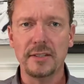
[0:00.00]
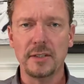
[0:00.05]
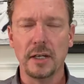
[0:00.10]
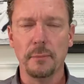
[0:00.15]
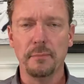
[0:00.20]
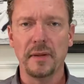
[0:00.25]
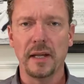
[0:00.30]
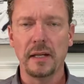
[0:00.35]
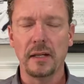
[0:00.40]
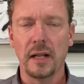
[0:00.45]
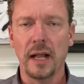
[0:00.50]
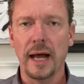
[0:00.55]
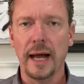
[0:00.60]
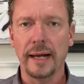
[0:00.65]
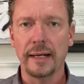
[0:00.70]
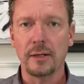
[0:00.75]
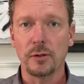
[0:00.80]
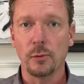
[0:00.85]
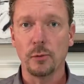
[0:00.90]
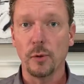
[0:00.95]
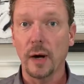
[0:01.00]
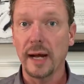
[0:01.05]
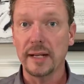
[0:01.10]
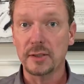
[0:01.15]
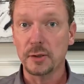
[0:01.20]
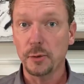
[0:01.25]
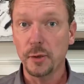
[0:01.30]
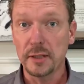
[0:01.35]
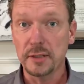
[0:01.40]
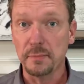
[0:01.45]
something like
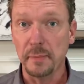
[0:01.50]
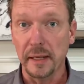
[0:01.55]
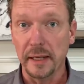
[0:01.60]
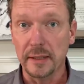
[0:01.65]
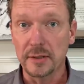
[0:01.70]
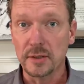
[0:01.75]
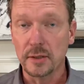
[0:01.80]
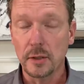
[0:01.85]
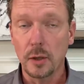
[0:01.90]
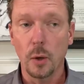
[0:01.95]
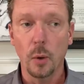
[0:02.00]
Rice Krispies